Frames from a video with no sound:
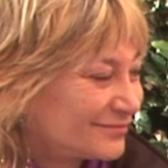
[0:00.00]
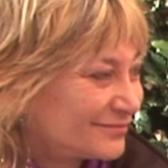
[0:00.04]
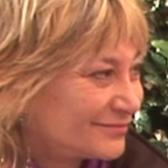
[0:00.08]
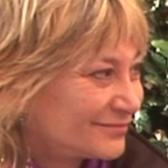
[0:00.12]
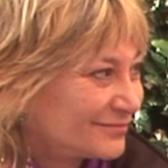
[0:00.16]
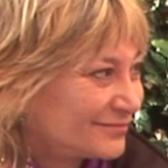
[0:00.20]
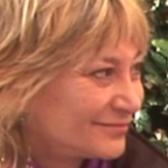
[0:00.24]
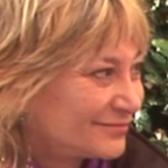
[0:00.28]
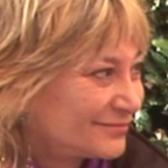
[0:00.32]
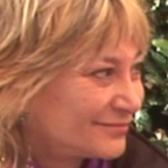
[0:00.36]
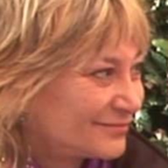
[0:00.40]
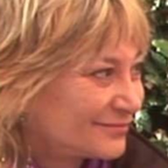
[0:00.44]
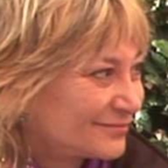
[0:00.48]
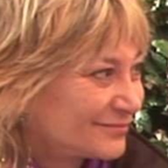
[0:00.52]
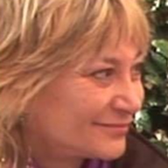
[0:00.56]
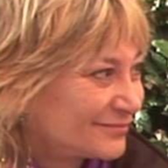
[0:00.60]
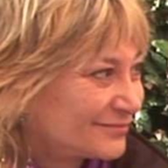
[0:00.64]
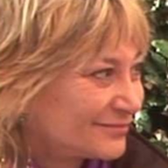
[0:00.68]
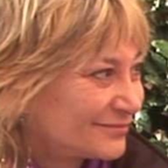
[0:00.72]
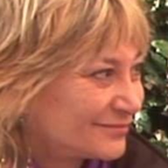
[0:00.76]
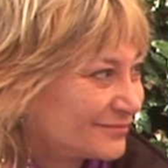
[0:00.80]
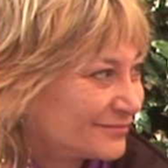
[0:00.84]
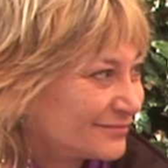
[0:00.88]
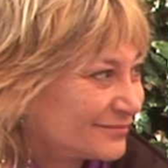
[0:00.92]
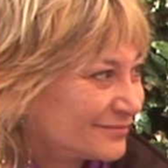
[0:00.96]

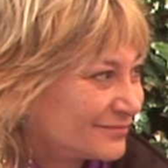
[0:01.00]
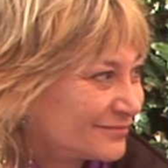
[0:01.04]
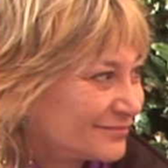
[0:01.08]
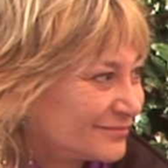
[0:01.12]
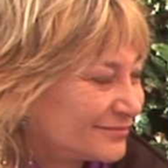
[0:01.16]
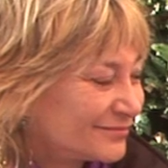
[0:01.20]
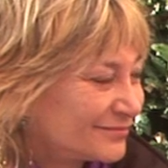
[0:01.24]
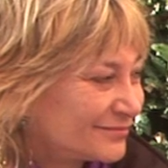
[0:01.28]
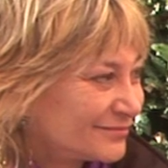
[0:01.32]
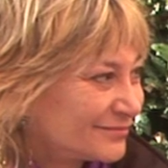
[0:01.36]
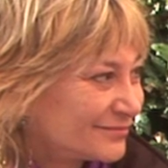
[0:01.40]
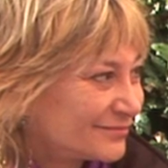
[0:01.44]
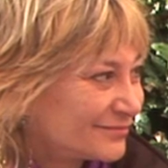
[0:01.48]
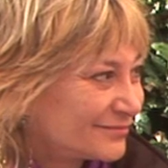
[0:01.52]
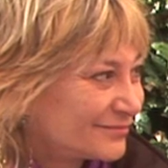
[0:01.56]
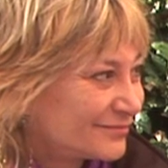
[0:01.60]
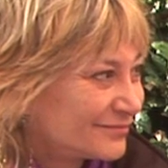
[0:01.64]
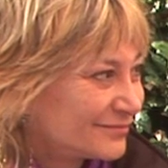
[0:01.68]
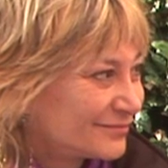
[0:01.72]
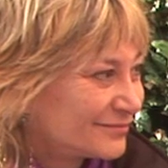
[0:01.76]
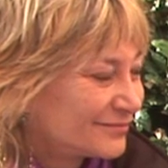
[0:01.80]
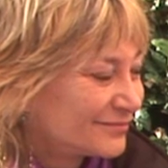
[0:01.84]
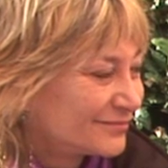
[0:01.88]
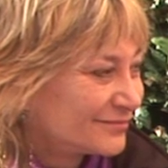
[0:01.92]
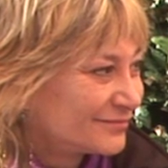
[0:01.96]

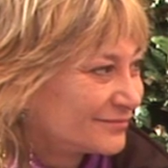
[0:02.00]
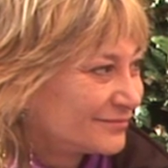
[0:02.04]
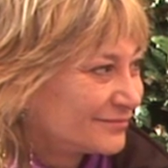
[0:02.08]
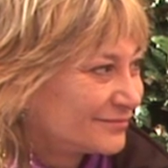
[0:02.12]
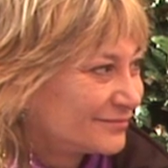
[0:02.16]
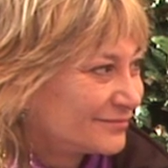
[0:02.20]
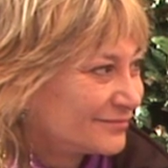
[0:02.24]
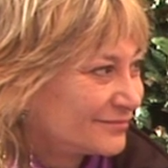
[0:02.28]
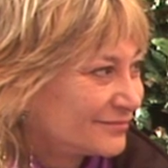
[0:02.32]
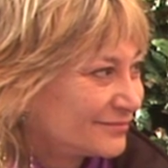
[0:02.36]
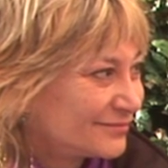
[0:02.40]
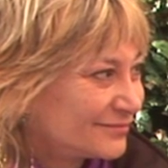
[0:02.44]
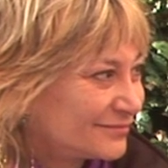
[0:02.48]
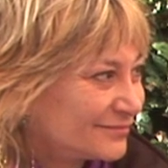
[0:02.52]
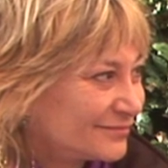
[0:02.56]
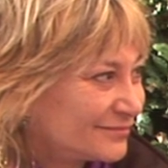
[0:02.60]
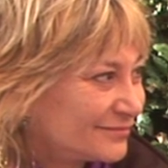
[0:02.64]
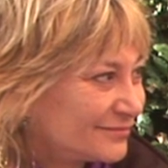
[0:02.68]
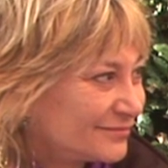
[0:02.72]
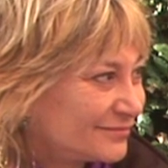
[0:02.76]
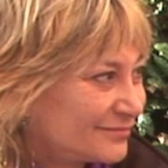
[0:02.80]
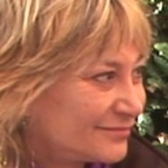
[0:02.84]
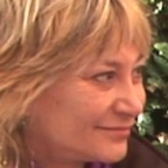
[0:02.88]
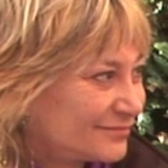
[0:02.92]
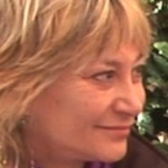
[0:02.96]

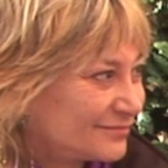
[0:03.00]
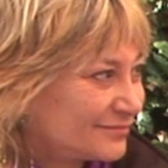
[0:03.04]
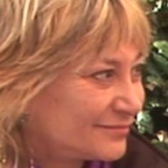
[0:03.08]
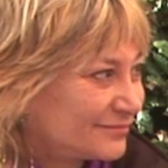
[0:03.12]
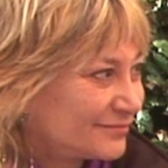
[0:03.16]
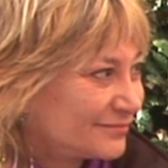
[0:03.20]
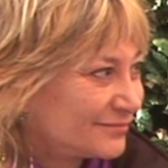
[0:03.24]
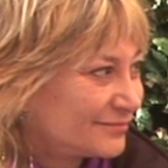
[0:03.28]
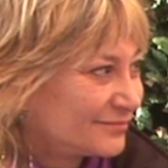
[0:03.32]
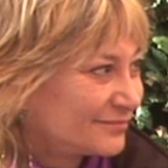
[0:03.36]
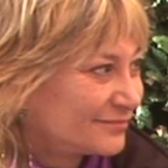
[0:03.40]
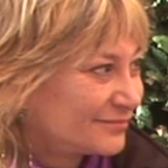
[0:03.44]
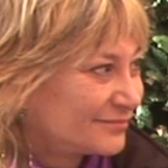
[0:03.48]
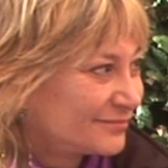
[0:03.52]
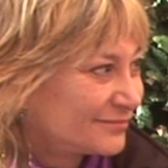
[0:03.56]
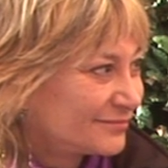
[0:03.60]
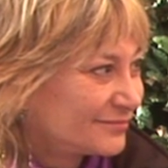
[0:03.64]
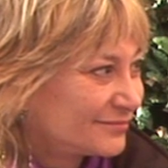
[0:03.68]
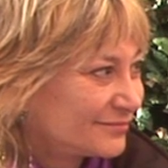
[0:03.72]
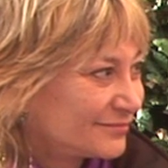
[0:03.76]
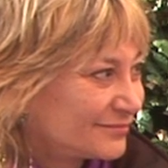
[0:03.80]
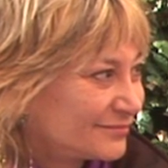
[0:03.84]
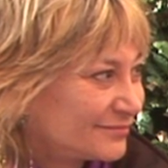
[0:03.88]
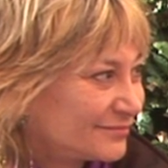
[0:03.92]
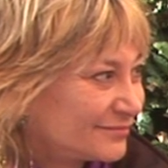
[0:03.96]

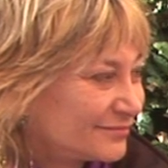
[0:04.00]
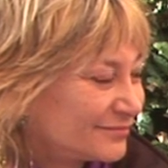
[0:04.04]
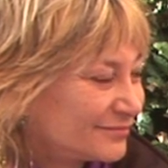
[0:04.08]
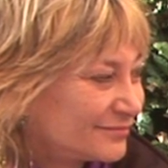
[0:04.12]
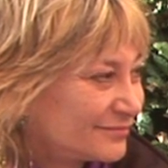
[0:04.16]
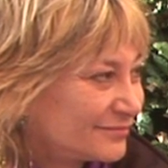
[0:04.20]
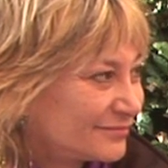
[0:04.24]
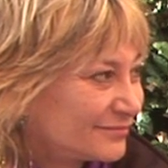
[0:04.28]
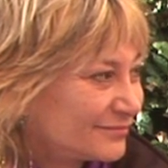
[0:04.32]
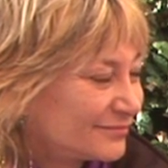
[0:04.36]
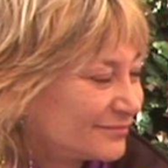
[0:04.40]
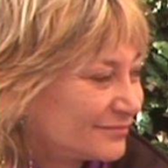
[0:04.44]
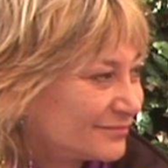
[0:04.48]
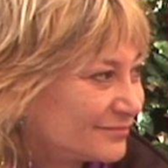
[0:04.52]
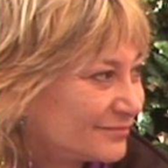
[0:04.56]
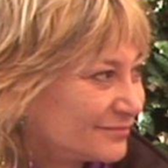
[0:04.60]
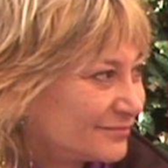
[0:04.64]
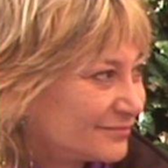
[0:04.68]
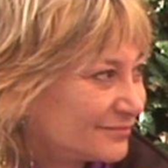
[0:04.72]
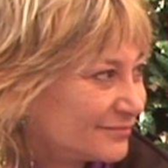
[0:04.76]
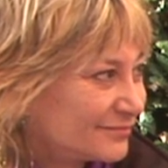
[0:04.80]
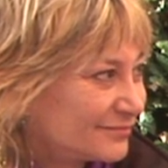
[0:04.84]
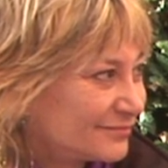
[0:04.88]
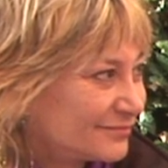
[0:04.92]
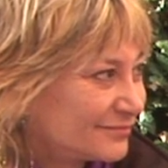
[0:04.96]

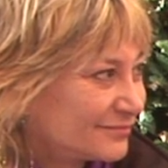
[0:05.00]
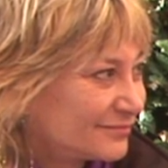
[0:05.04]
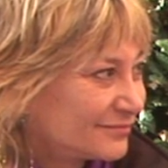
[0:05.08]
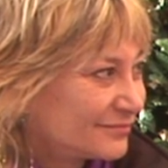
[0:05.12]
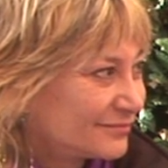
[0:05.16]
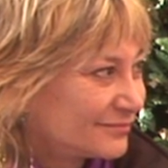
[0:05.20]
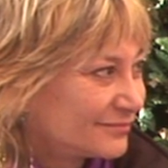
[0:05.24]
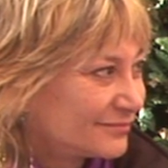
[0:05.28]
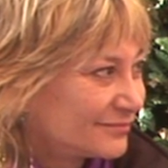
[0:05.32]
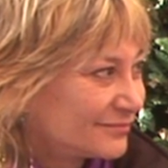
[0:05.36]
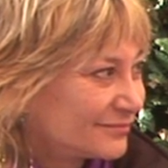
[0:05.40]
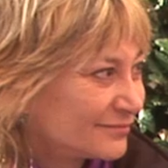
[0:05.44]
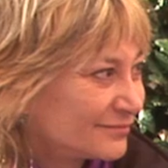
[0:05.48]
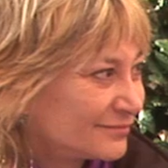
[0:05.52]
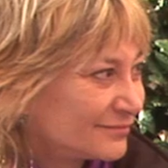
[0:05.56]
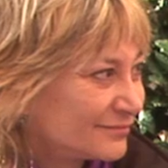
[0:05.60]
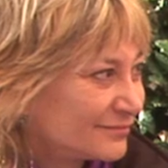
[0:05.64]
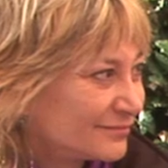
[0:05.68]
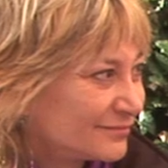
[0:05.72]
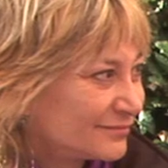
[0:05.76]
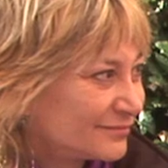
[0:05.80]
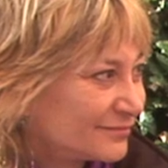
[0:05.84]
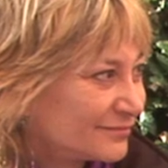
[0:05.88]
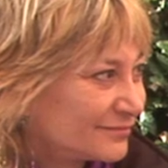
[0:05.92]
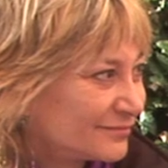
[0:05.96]

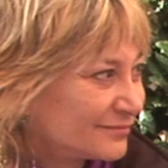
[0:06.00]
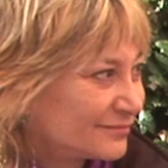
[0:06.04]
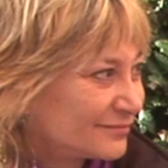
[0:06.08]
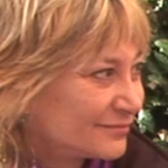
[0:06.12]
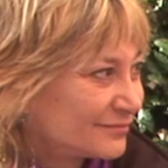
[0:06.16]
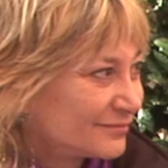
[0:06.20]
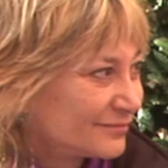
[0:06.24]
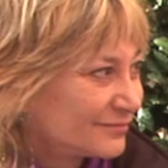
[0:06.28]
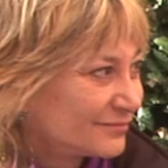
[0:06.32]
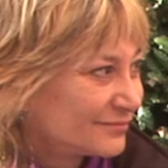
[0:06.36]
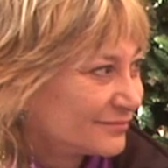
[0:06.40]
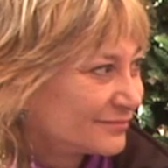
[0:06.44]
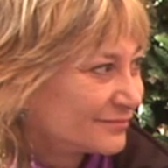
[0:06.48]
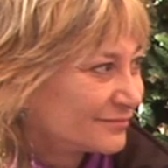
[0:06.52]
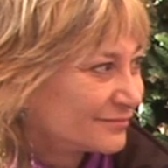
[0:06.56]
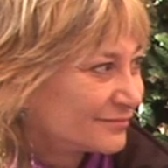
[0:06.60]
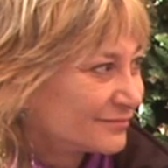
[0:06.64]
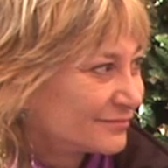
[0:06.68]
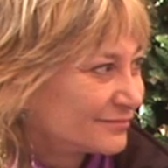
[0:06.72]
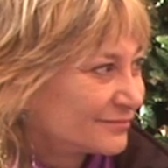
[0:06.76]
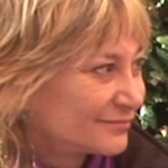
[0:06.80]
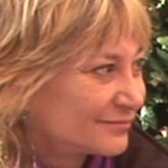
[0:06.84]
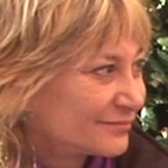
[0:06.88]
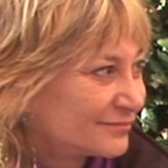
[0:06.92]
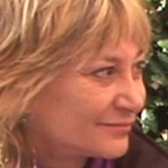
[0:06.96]

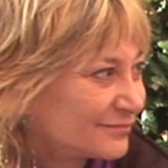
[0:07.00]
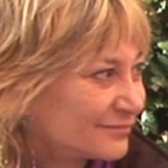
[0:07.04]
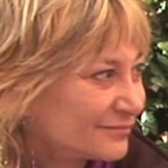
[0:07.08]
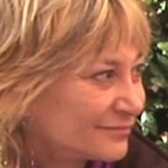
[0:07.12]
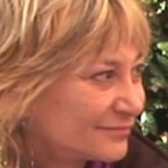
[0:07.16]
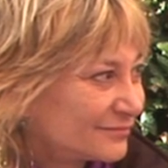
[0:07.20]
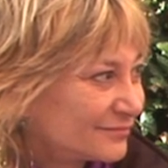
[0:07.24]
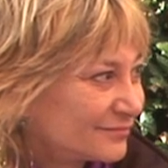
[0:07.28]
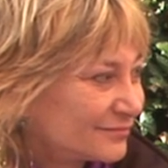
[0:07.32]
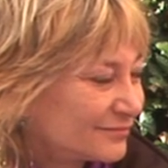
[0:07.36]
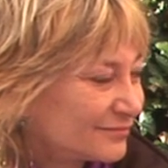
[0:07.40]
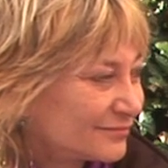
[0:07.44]
(silent)